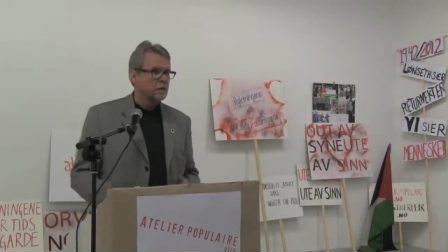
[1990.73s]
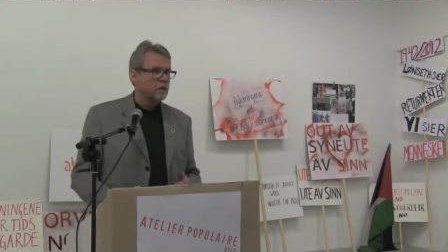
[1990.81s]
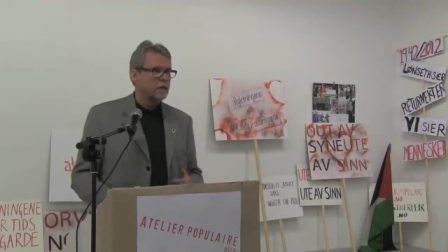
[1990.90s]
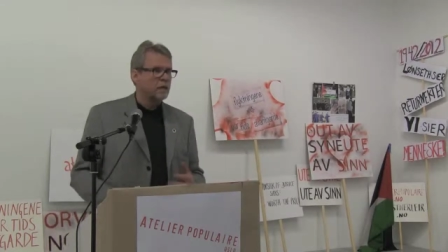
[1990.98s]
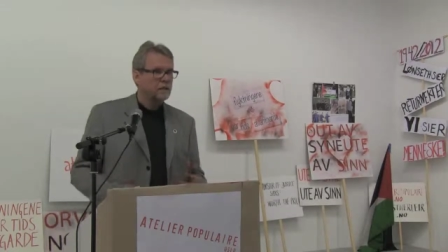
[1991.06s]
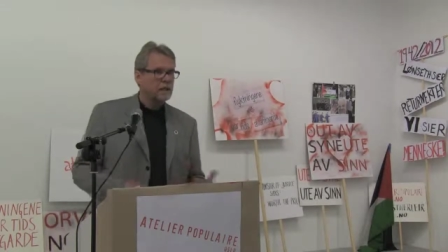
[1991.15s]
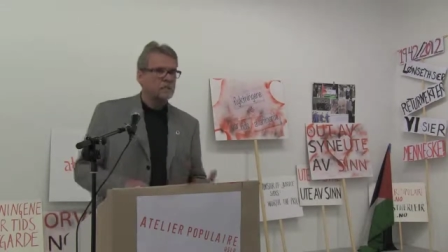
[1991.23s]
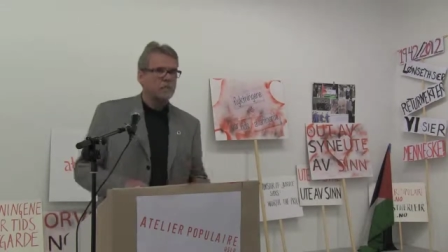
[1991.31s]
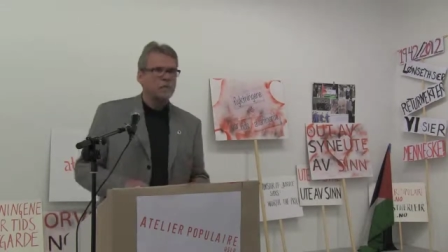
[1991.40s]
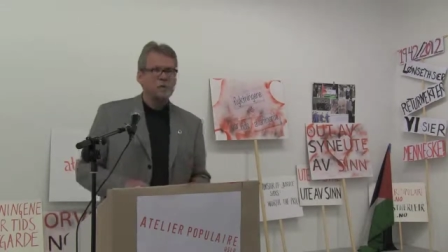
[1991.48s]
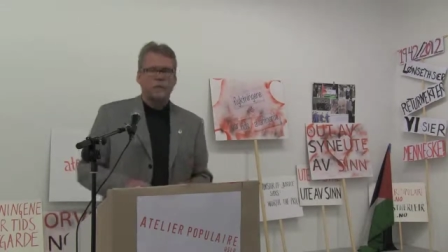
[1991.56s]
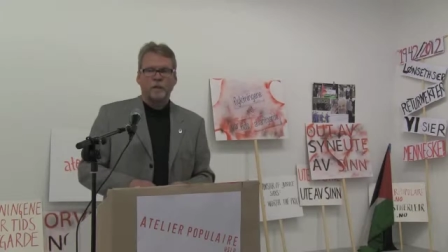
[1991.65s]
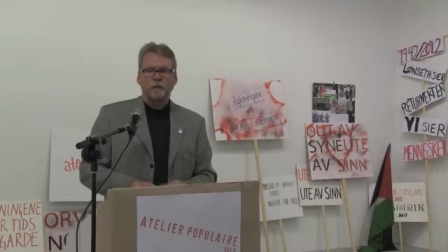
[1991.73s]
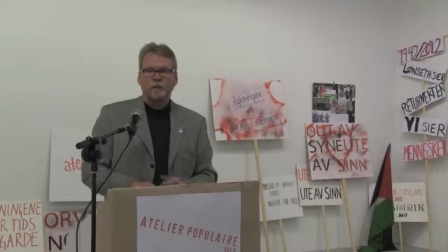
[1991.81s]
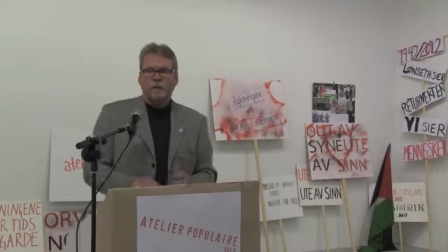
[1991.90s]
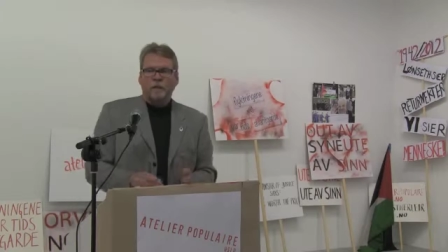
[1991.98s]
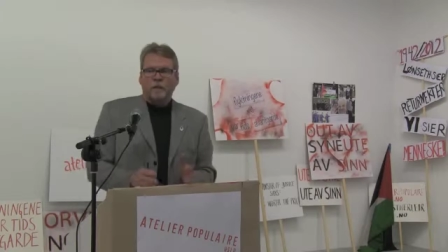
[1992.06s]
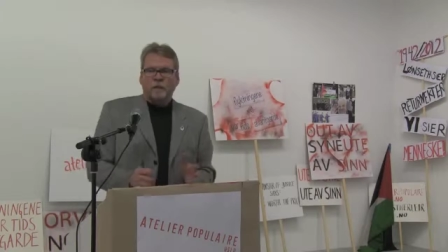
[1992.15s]
And then came Europe. I
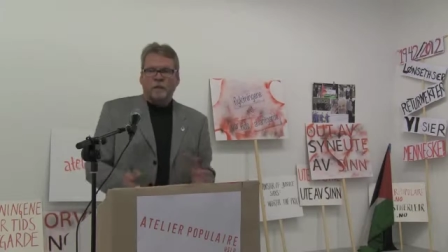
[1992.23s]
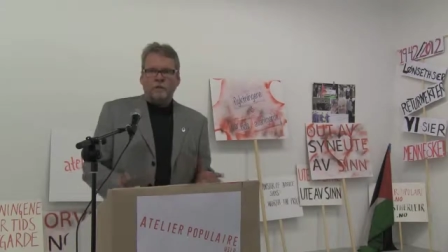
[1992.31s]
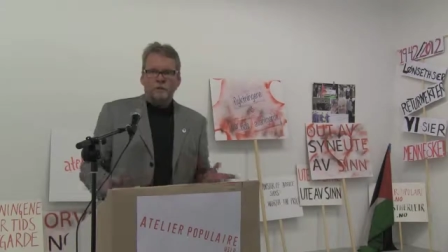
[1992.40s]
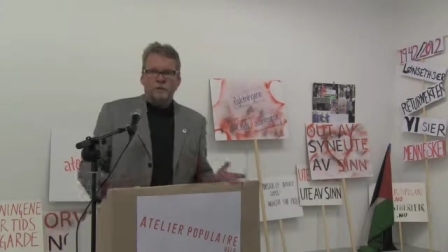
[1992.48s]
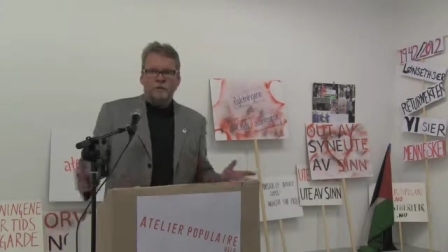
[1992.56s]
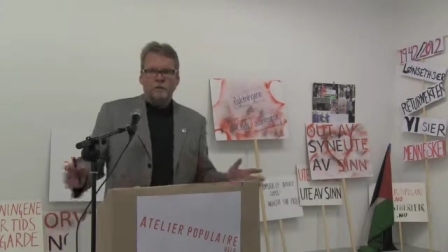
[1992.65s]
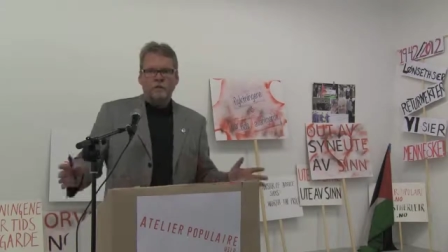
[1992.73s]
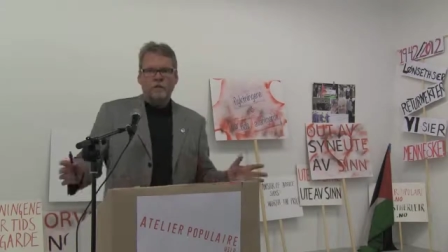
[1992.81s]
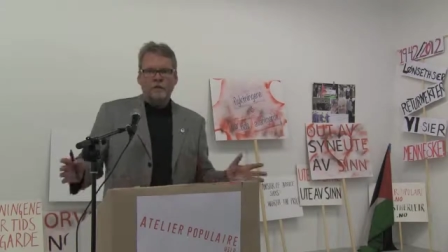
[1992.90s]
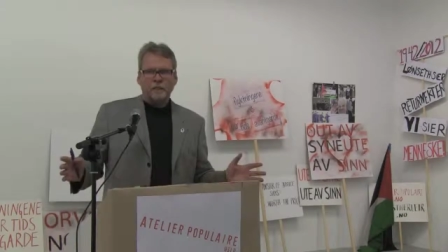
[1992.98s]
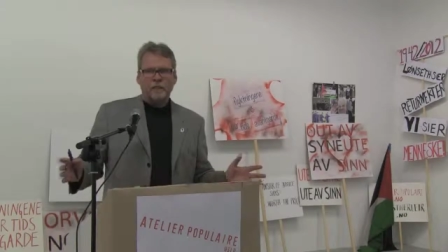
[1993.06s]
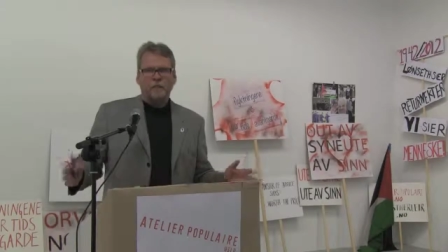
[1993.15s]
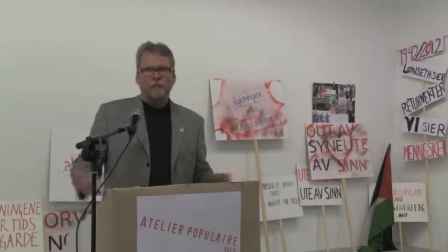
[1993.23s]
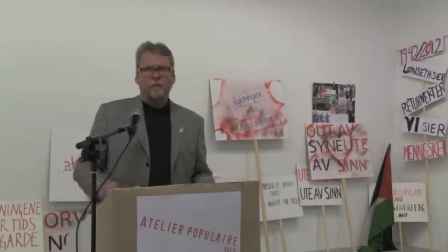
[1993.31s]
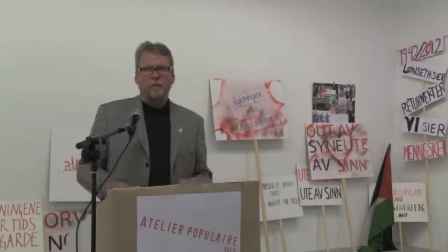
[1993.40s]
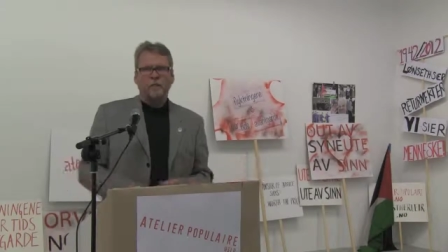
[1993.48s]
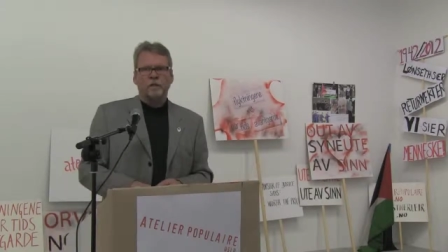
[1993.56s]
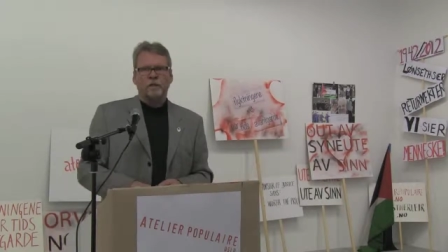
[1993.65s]
mean, Europe together,
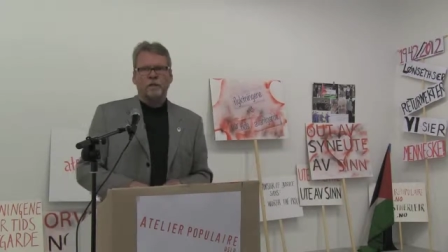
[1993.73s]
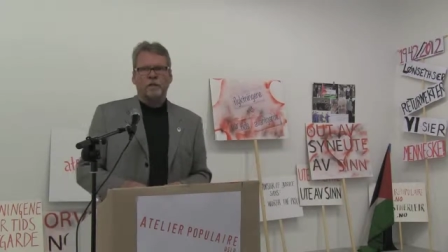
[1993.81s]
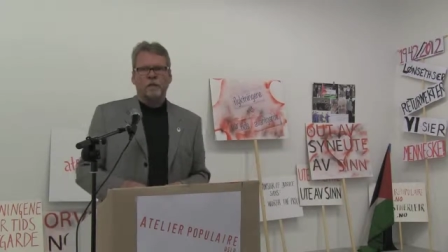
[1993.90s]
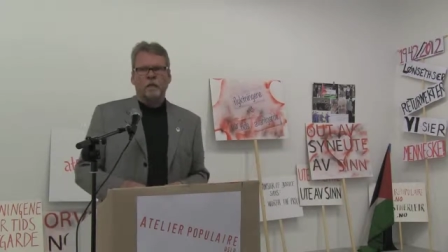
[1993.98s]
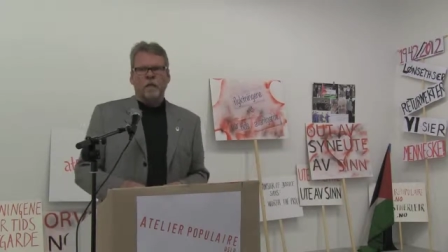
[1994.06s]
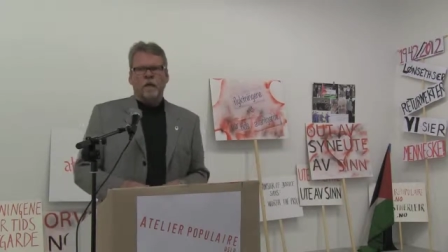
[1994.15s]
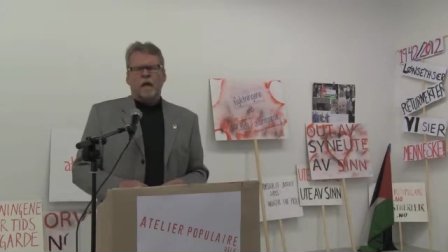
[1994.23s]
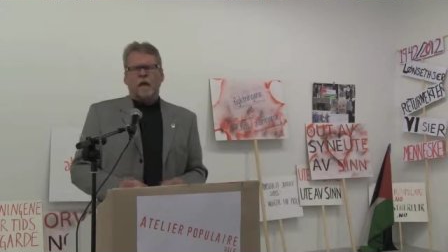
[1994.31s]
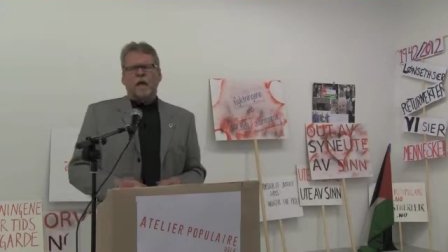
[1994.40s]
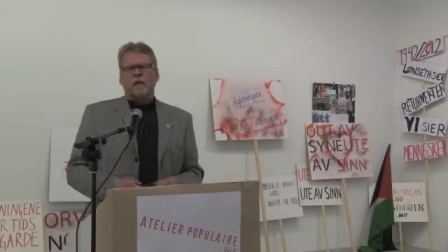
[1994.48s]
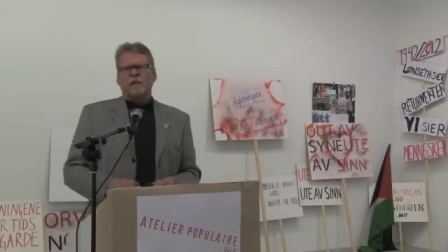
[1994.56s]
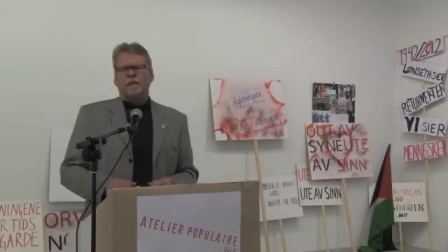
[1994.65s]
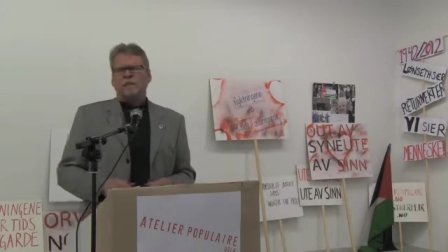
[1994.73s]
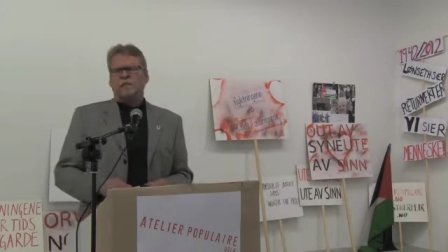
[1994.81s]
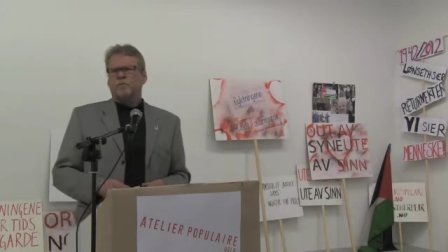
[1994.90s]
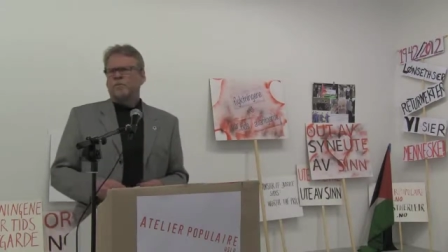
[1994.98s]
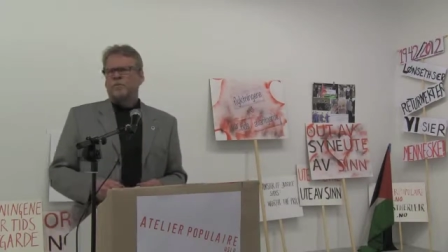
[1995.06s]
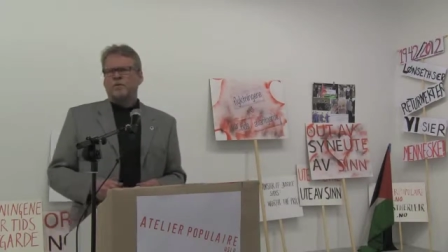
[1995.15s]
where I think
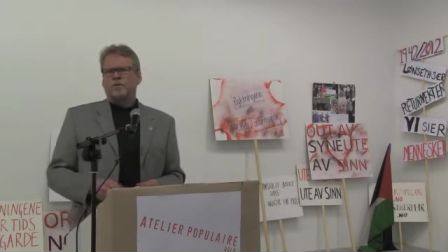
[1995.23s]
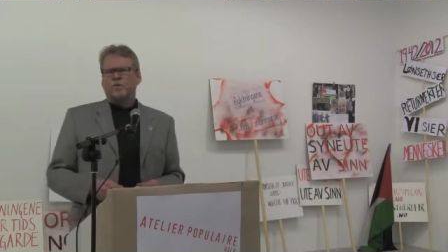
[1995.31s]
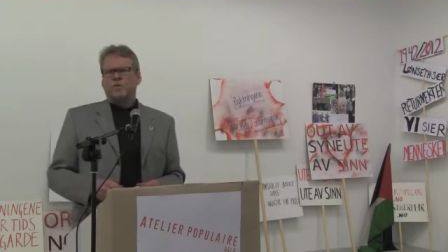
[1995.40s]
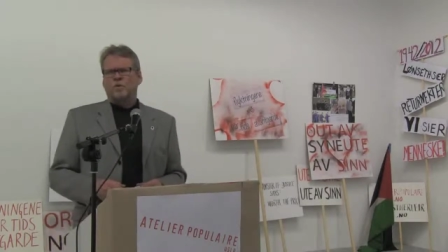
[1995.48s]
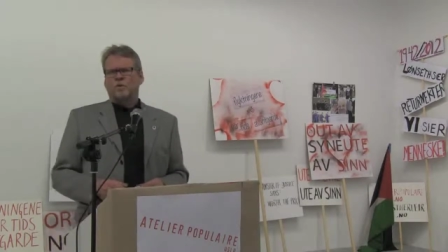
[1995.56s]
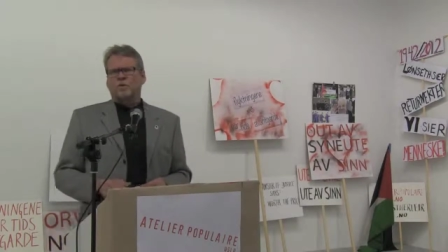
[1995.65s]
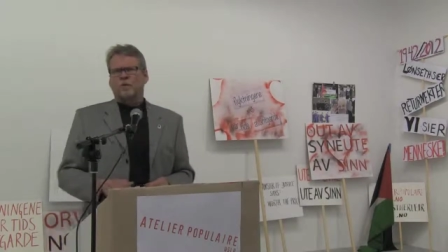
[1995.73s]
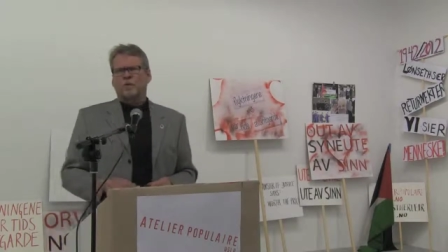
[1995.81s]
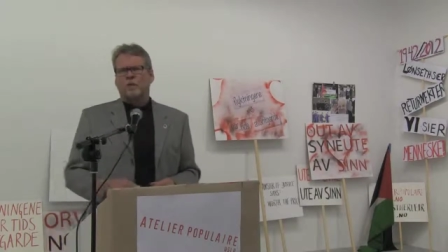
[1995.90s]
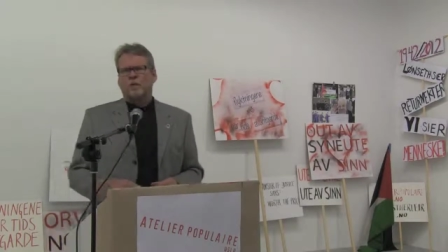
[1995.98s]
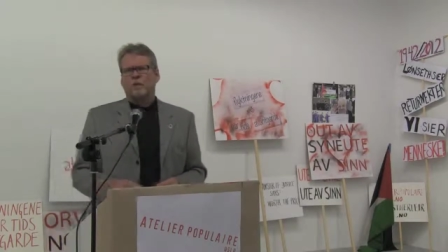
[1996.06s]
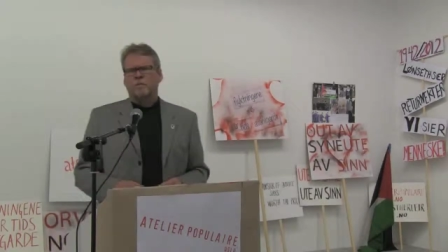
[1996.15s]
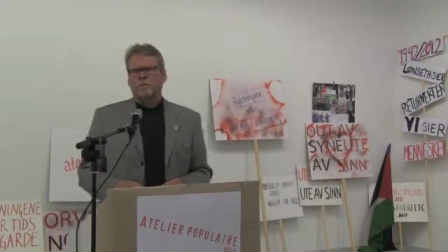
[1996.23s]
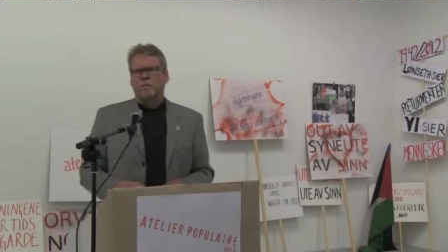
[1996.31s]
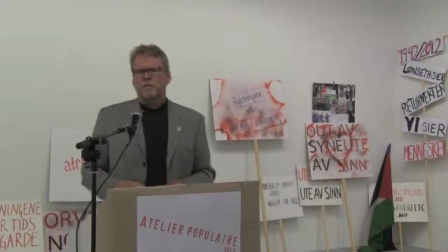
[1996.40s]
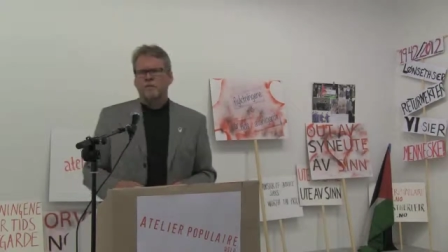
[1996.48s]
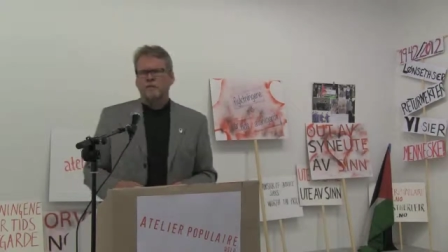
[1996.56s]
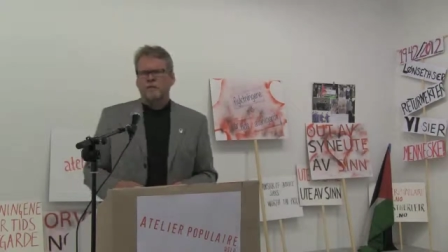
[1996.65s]
we saw a couple of
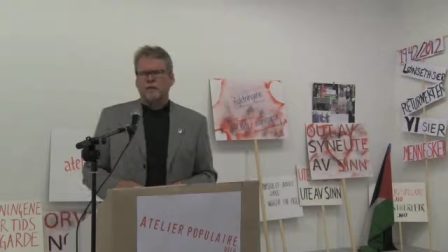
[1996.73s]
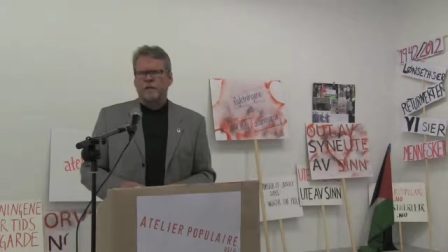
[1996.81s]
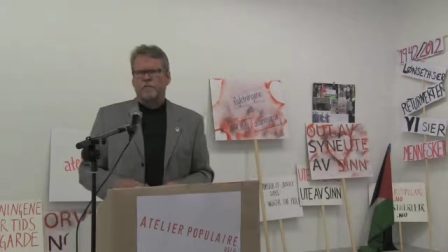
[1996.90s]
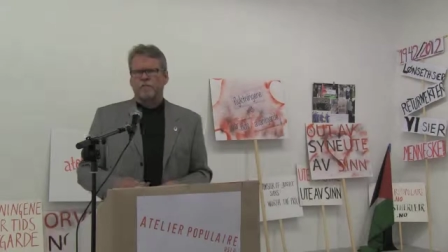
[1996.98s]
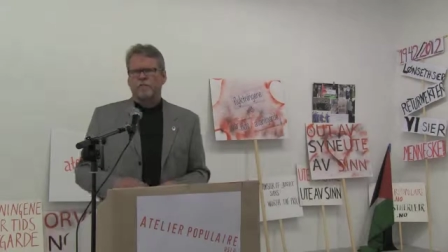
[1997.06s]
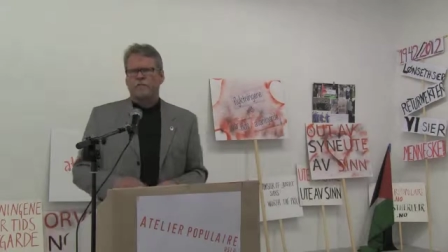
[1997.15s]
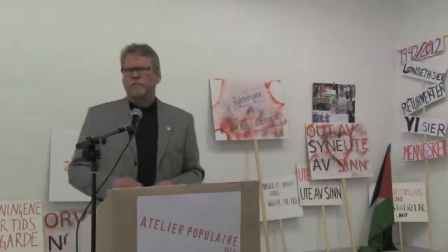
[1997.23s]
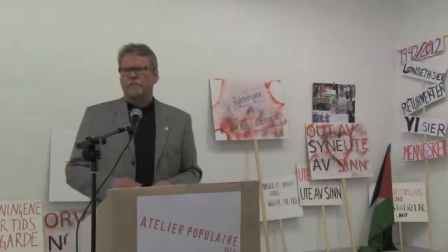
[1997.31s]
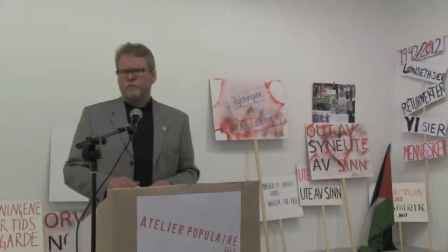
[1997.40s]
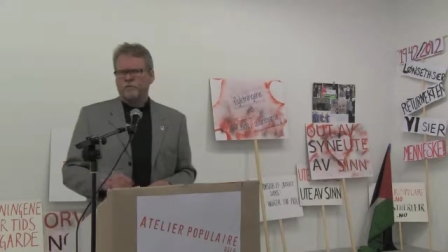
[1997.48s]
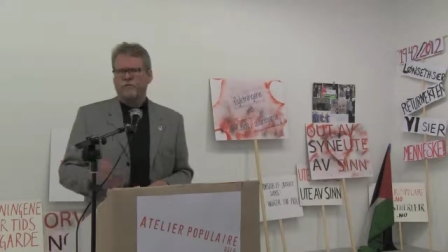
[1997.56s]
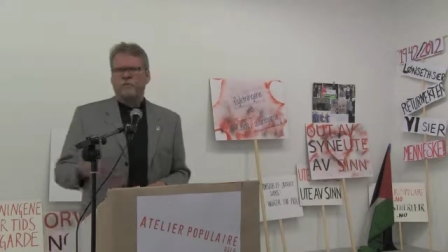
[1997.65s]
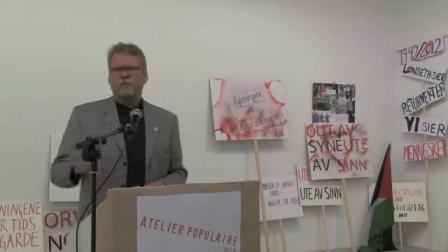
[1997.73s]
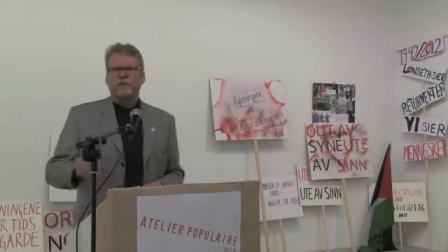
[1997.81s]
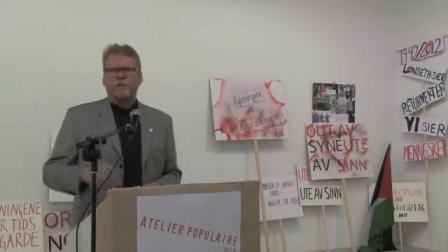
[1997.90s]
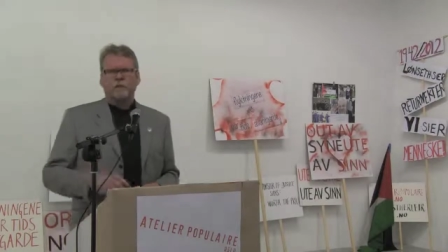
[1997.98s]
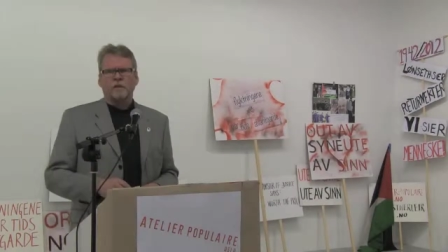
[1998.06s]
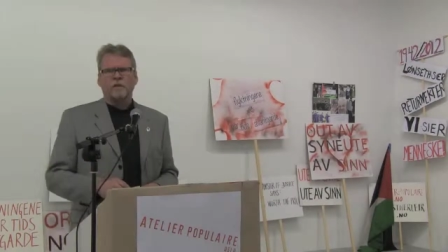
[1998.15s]
100,000 or
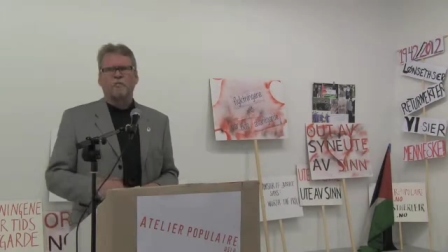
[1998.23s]
something.